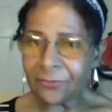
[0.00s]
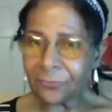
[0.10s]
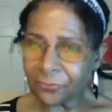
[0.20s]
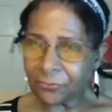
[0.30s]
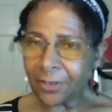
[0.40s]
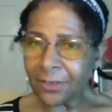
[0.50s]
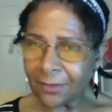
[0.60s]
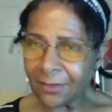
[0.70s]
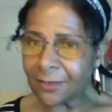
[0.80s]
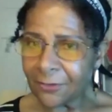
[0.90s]

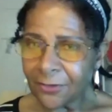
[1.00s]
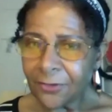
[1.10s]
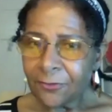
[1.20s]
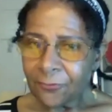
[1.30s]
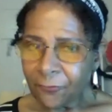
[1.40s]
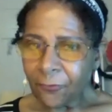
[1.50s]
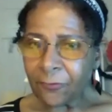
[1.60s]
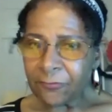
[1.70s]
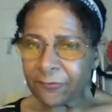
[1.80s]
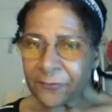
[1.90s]
training for
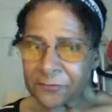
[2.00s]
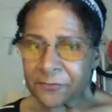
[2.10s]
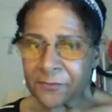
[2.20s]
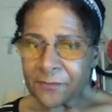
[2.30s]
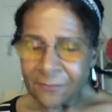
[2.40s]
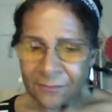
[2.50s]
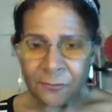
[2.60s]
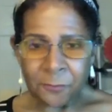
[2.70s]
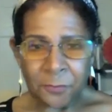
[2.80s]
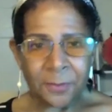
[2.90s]
folks with
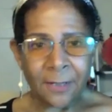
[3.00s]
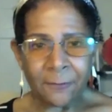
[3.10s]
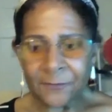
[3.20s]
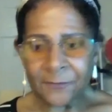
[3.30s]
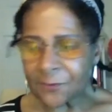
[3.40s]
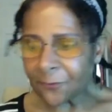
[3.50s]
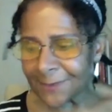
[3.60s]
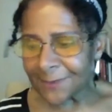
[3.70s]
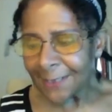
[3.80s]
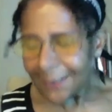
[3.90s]
superpowers. So
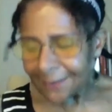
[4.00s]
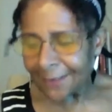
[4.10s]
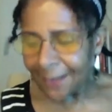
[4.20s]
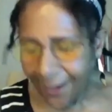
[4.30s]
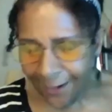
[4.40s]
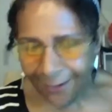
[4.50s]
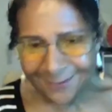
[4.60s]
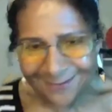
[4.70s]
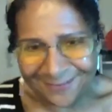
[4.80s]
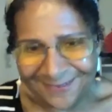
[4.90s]
thank
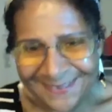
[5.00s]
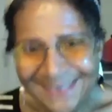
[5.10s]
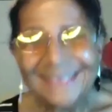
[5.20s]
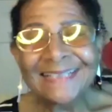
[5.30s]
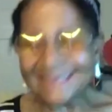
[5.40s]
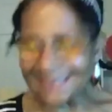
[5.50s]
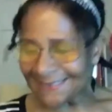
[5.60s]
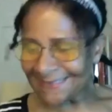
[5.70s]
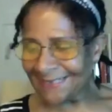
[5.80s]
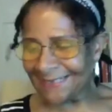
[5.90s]
God
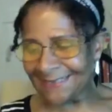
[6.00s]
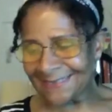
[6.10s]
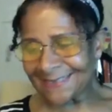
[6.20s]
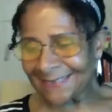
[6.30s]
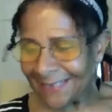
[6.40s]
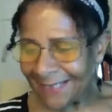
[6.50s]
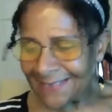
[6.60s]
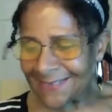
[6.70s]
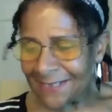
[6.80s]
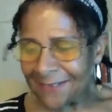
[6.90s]
Jesse and
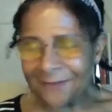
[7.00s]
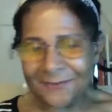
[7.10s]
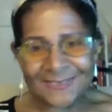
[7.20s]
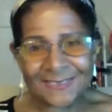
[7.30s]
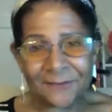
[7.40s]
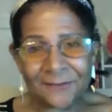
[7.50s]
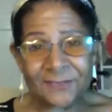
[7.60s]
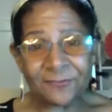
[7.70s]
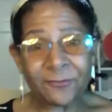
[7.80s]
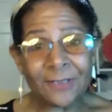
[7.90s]
Celeste and their
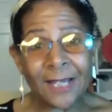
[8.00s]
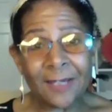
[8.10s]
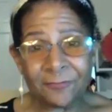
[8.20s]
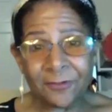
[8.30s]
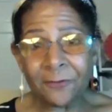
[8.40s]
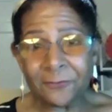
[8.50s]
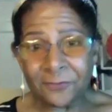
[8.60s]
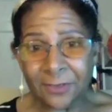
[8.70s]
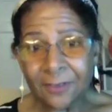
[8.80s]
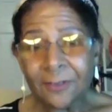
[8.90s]
skills for life
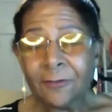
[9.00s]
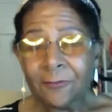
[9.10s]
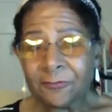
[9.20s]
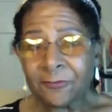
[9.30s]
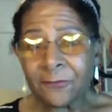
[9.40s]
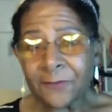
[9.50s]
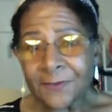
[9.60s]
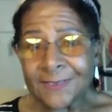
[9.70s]
coaching focuses